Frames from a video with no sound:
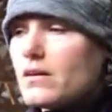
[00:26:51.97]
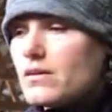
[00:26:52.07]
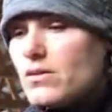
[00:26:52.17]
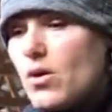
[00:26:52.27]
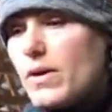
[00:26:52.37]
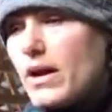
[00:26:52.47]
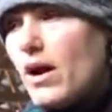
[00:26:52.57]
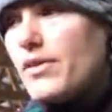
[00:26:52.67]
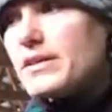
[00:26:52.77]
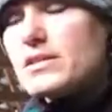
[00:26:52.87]
knowing
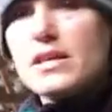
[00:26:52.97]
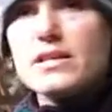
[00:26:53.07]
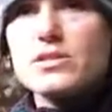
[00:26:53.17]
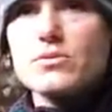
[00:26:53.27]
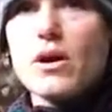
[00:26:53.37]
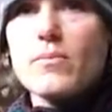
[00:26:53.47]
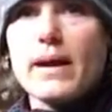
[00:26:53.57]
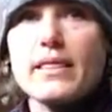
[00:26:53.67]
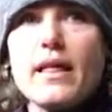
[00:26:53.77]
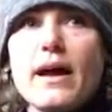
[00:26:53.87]
all these things throughout
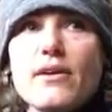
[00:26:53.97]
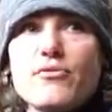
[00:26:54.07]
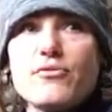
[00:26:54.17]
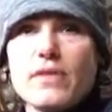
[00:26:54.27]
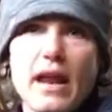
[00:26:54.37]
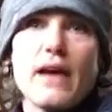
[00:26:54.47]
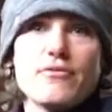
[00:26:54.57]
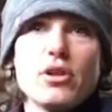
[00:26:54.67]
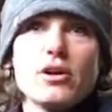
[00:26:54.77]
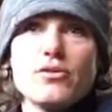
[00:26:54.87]
my life that
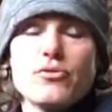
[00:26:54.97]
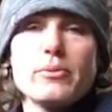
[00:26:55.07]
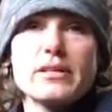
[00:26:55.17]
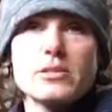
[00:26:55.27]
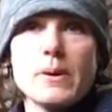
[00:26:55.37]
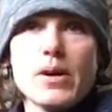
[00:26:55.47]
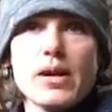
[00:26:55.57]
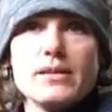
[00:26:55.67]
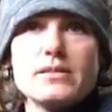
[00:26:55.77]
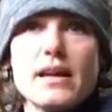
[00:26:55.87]
I've learned from
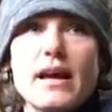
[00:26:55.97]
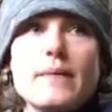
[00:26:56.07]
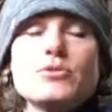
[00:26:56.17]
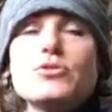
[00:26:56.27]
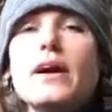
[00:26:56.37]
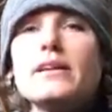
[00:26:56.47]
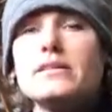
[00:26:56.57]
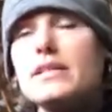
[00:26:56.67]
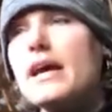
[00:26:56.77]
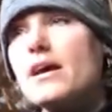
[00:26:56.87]
experience, and I'm trying
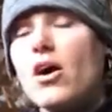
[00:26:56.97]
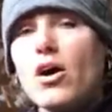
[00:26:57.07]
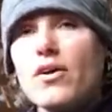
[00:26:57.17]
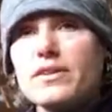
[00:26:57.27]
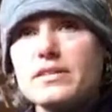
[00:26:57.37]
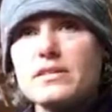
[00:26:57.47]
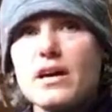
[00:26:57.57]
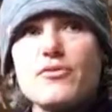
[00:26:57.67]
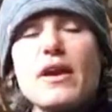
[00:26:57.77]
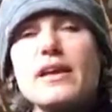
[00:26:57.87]
to take all this
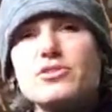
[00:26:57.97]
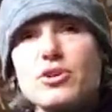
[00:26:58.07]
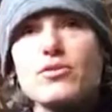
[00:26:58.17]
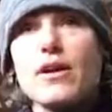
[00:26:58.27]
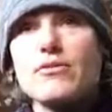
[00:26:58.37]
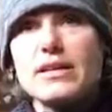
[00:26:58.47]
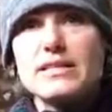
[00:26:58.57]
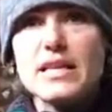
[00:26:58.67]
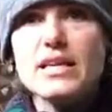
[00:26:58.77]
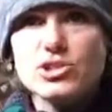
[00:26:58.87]
stuff and turn around
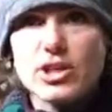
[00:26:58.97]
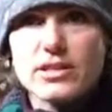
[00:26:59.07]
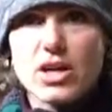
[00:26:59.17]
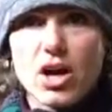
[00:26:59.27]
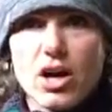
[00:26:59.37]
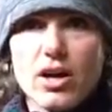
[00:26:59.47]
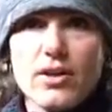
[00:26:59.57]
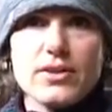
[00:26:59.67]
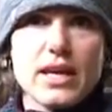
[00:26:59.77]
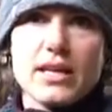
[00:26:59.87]
and teach it to
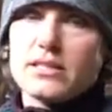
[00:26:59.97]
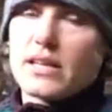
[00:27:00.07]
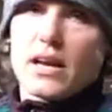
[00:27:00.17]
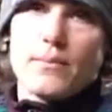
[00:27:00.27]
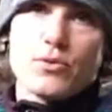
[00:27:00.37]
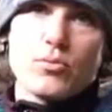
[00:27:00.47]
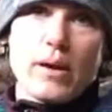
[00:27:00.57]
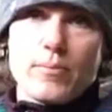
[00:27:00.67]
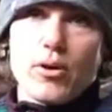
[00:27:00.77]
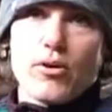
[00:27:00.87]
all the kids that come through
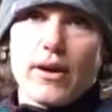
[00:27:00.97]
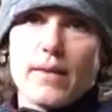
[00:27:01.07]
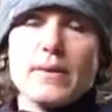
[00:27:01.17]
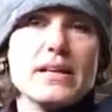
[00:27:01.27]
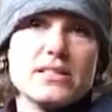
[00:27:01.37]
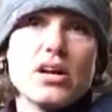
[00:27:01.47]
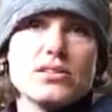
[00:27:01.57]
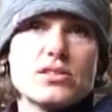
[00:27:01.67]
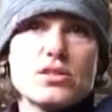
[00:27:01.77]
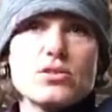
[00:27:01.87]
my program, and
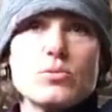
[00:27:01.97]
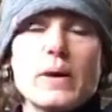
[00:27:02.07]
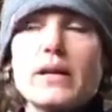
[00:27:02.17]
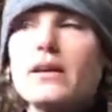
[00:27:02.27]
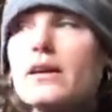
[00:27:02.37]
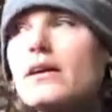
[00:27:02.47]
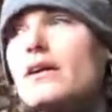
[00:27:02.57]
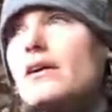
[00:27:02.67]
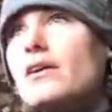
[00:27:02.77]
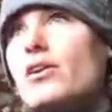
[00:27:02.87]
adults too. But,
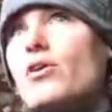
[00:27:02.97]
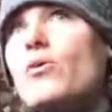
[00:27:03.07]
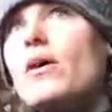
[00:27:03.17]
you know,